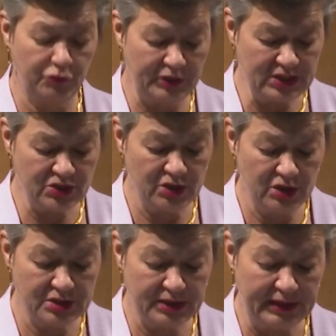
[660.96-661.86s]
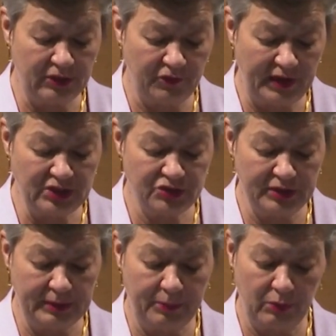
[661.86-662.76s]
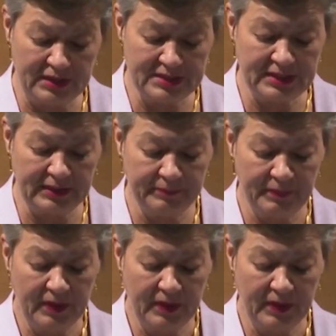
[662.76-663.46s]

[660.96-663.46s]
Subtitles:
research and innovation in policing,